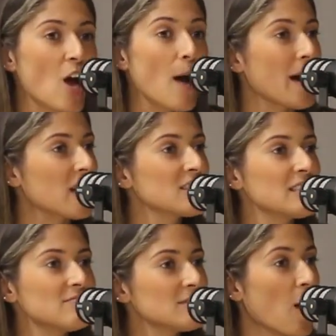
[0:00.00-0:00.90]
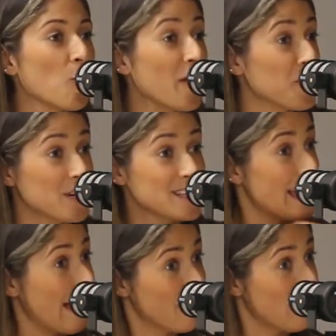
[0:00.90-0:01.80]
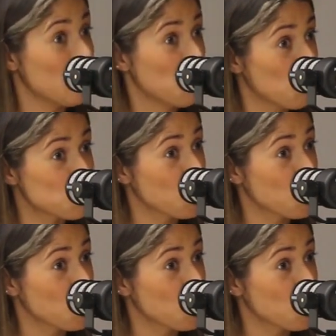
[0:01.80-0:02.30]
I battle it. Whether it's that not